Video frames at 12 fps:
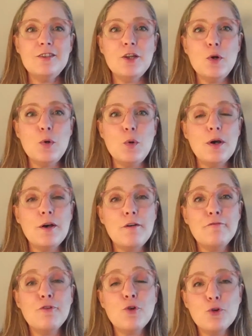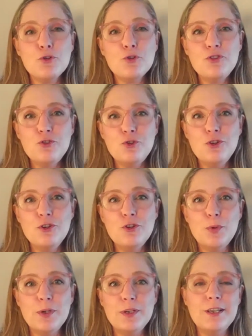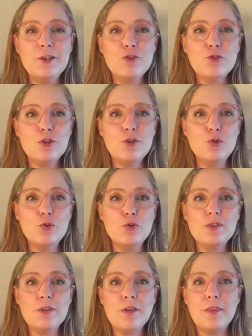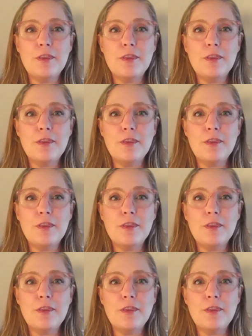So, of course, the student will introduce